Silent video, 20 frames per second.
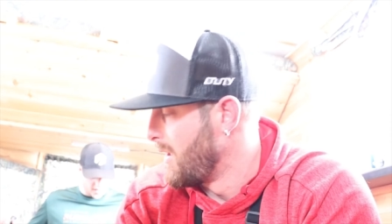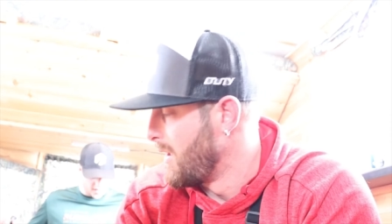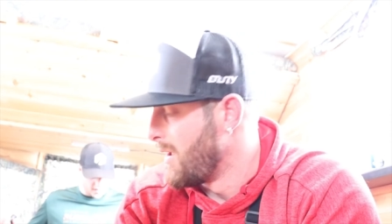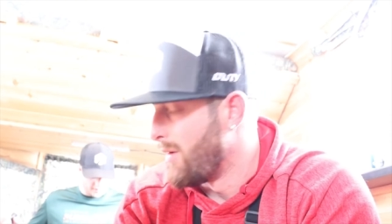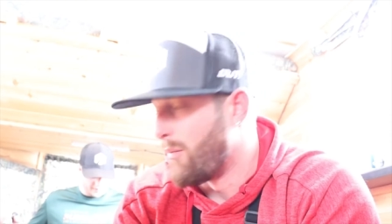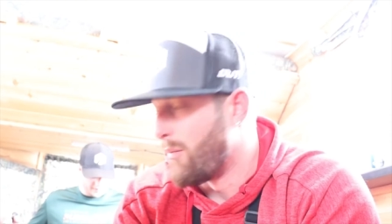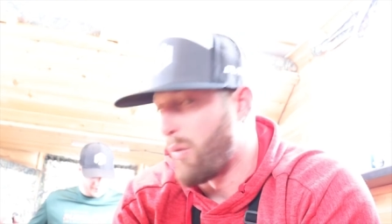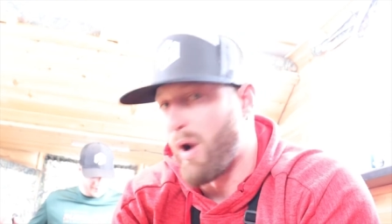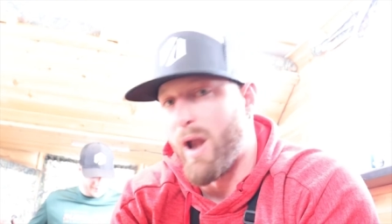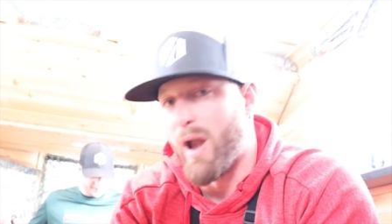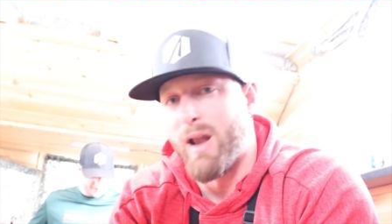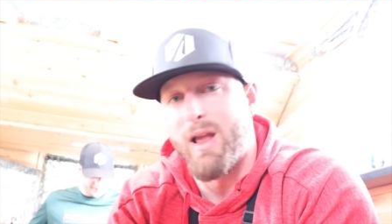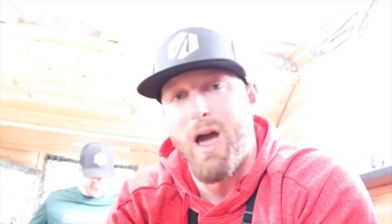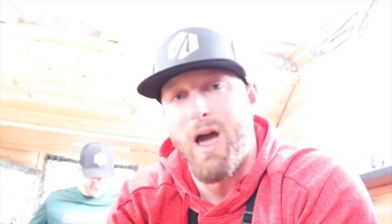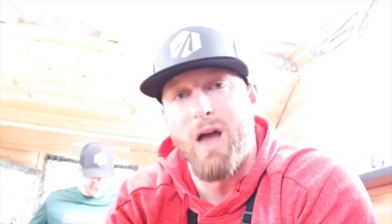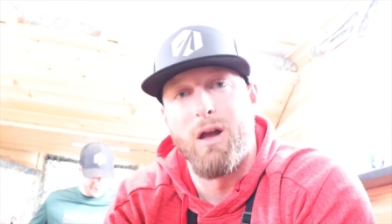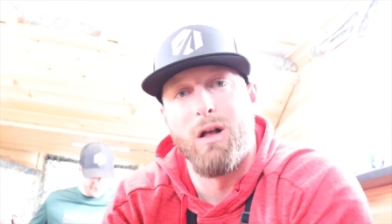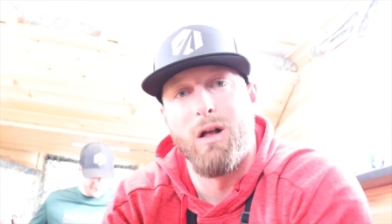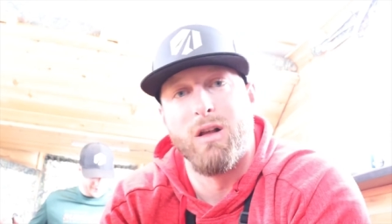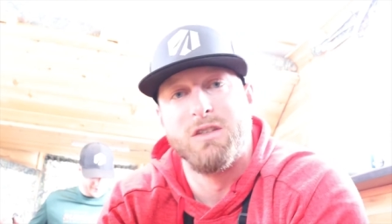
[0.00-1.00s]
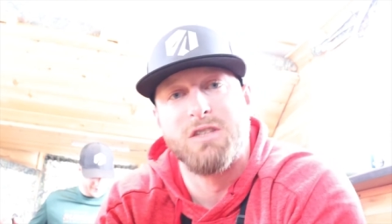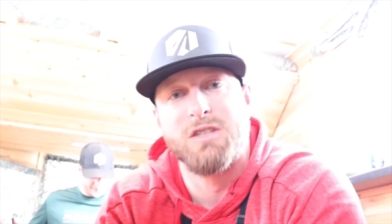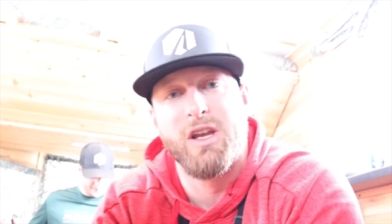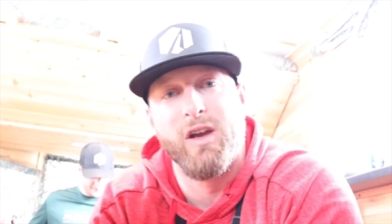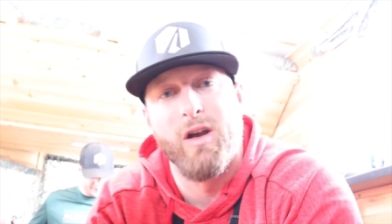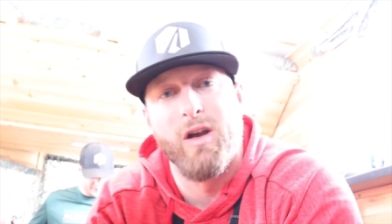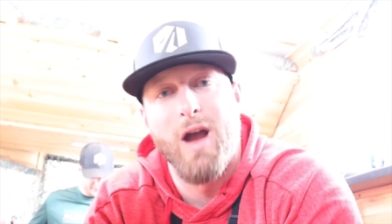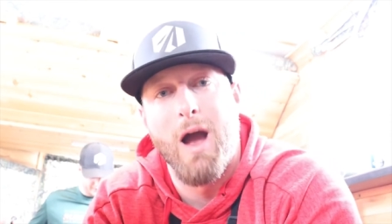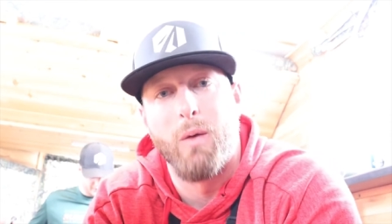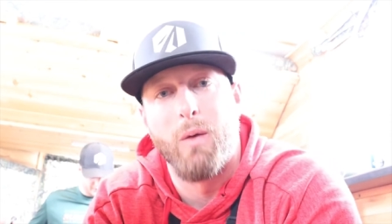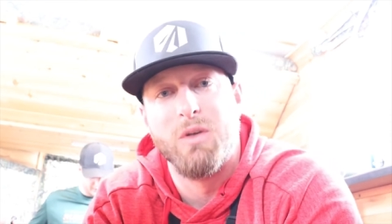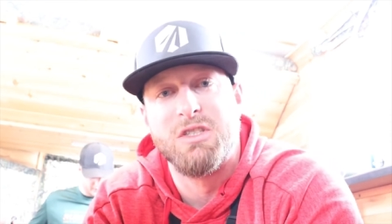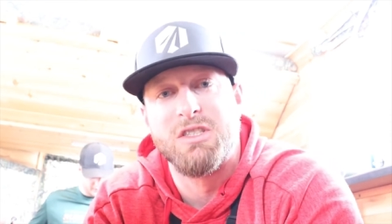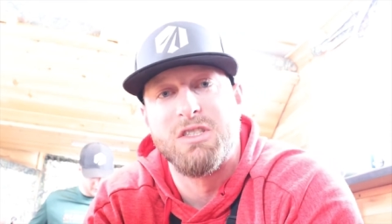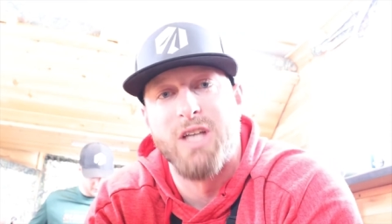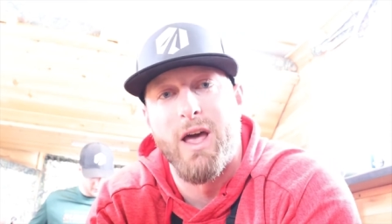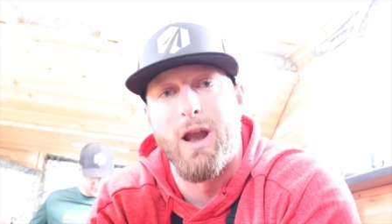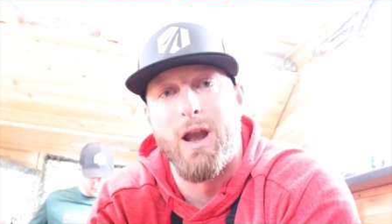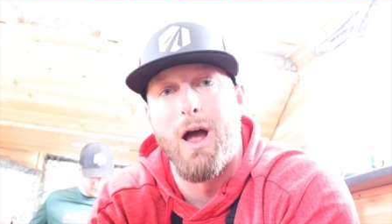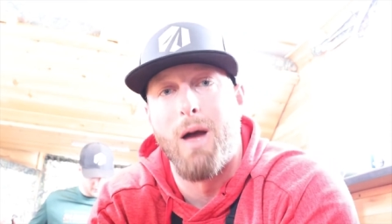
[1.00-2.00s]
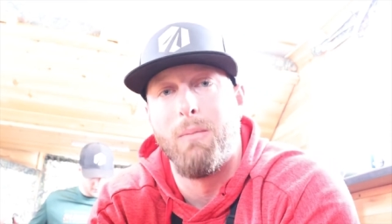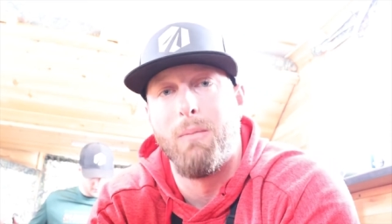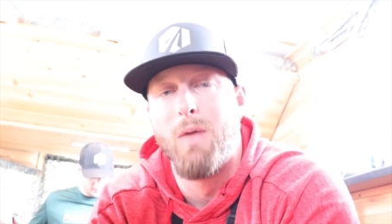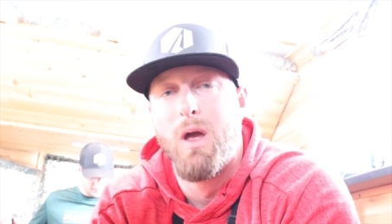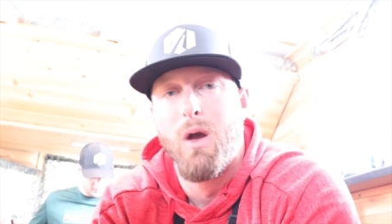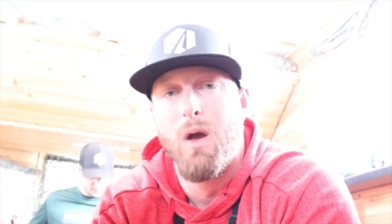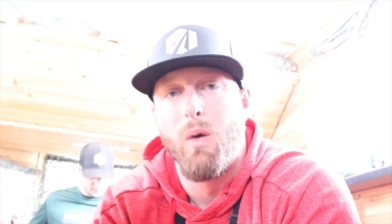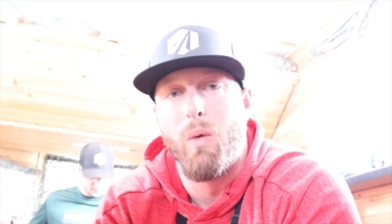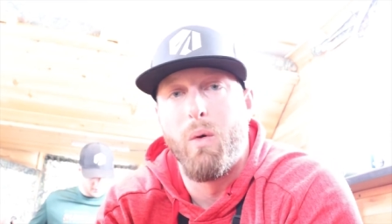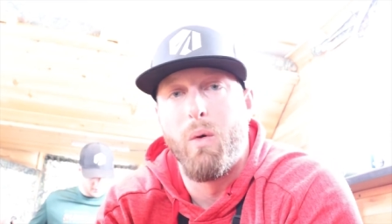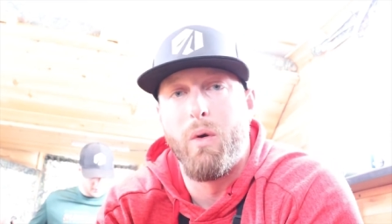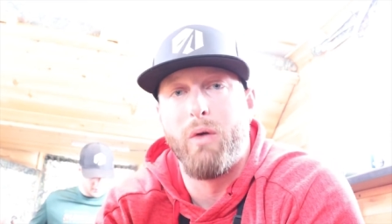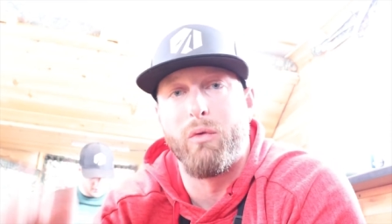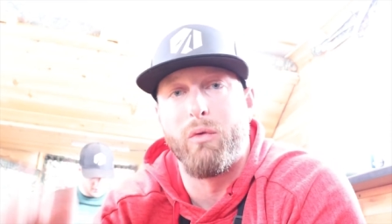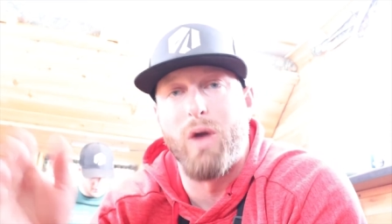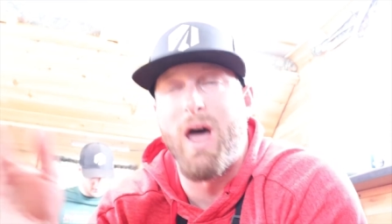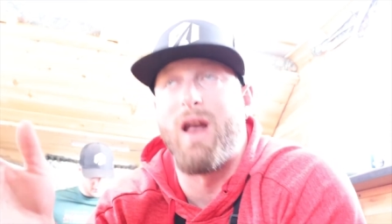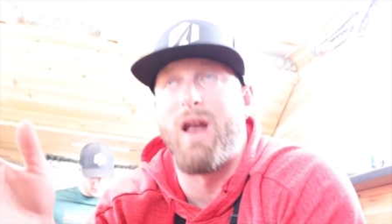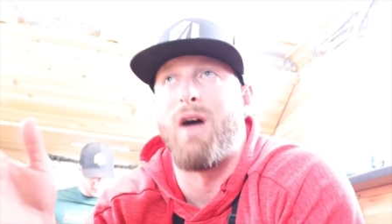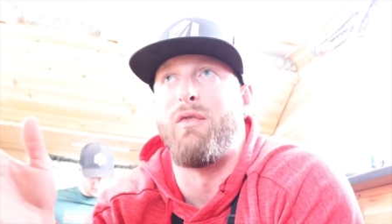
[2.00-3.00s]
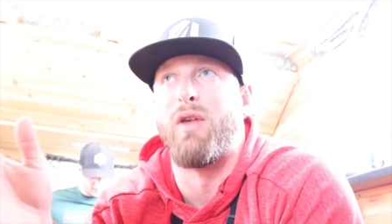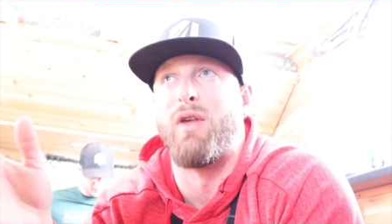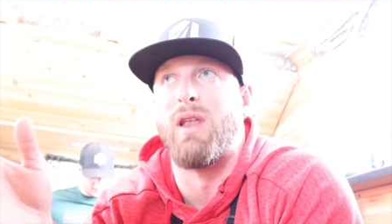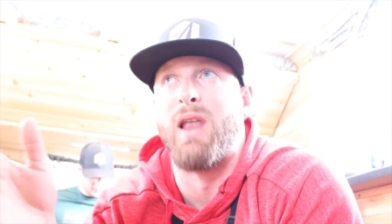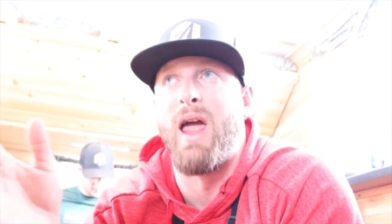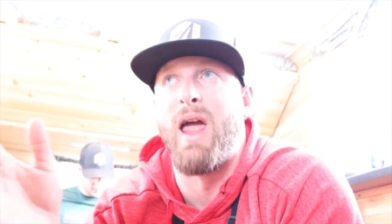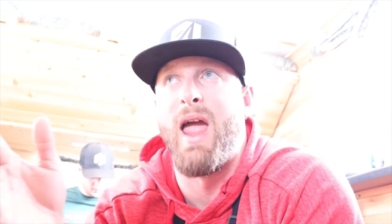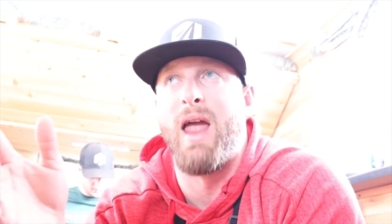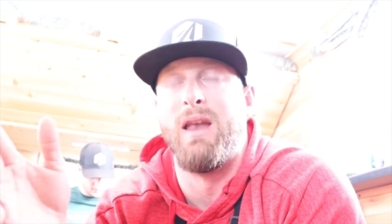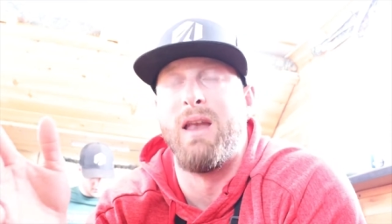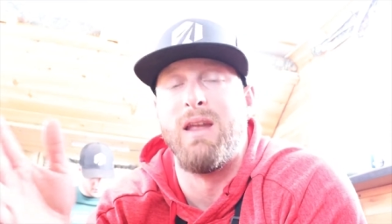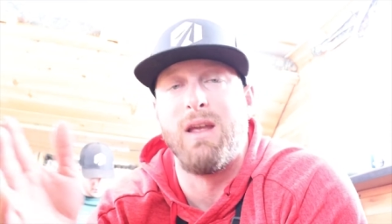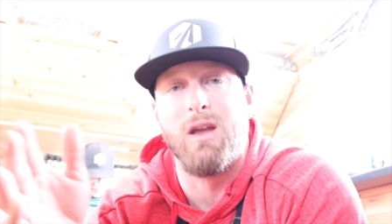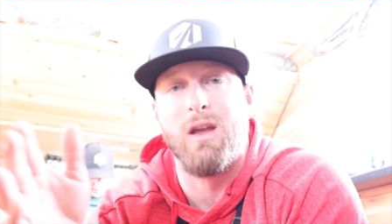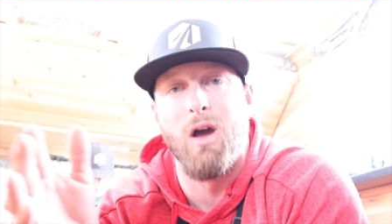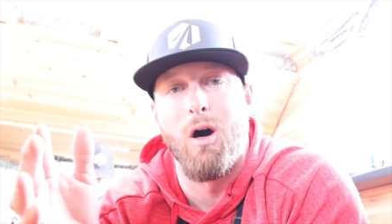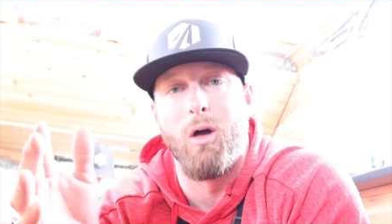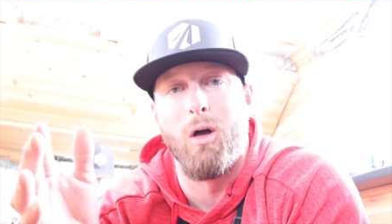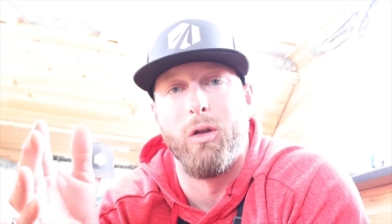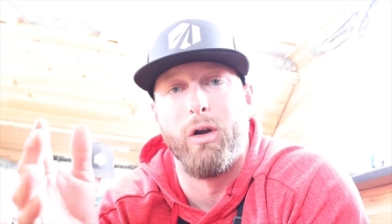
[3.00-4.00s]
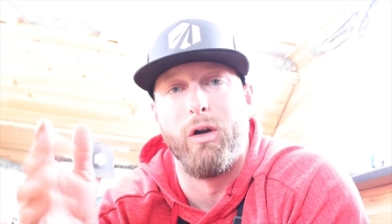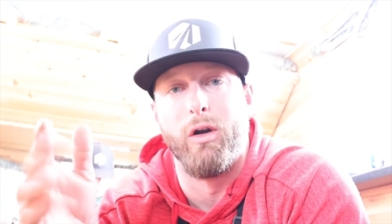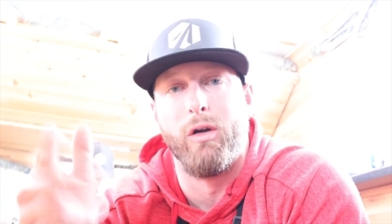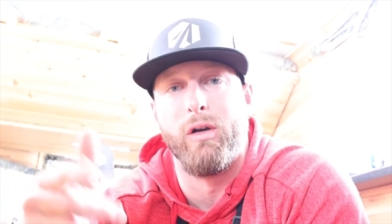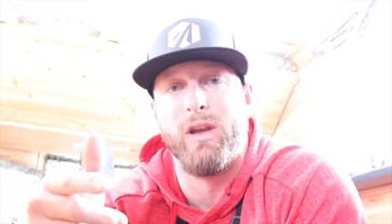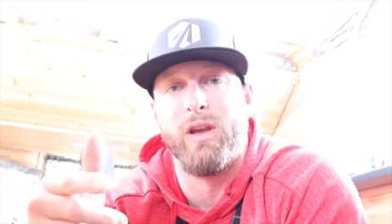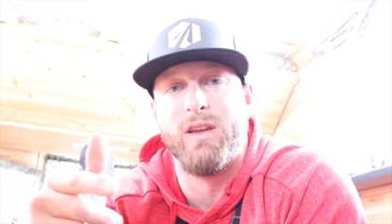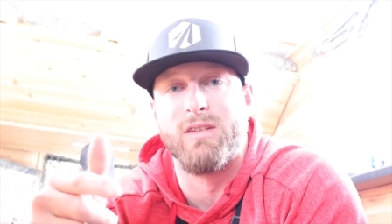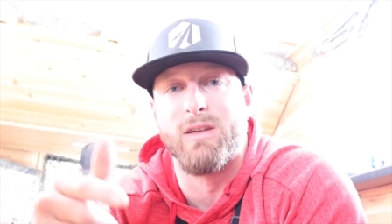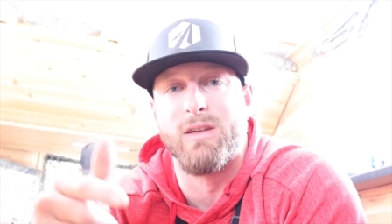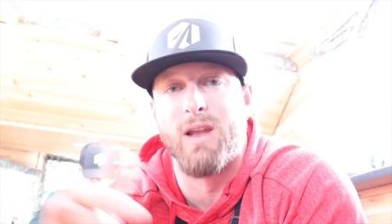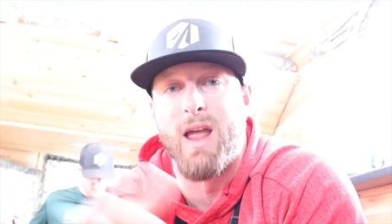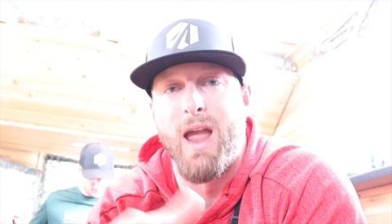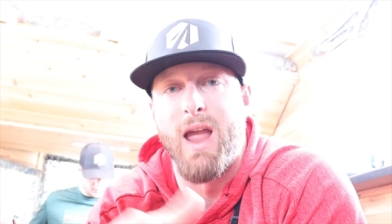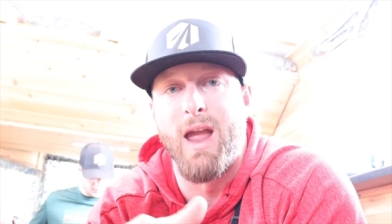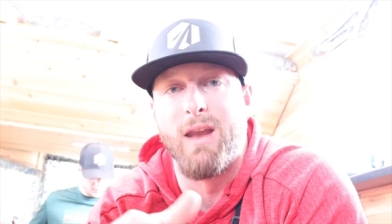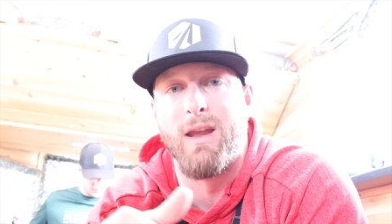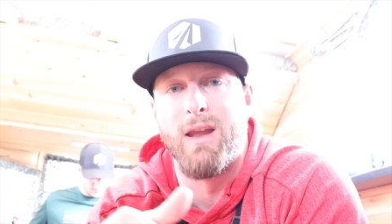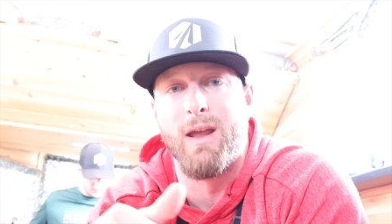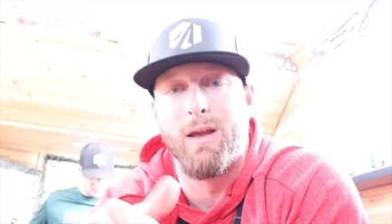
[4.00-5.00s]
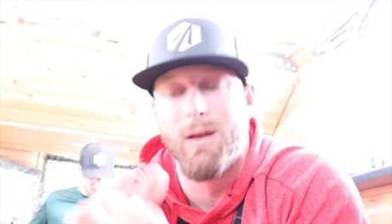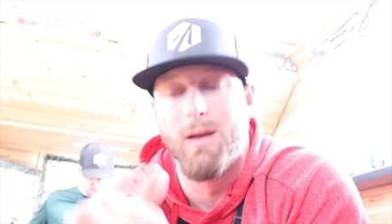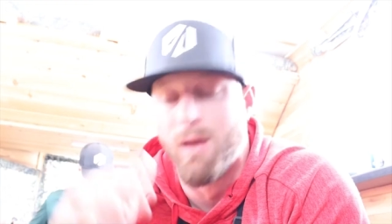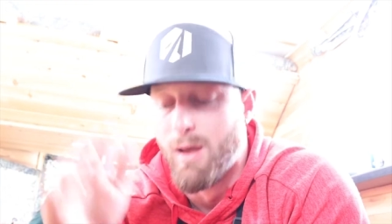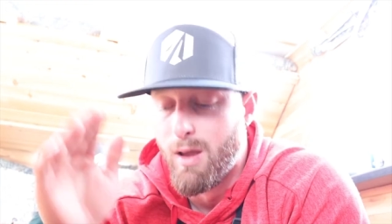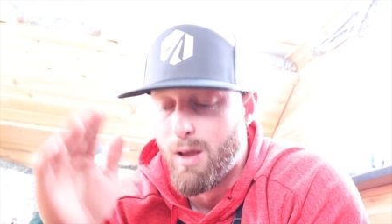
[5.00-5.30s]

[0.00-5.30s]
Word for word: Yep. Brandon got all his gear out. We set up. We went right off a landing called Ernie's Landing.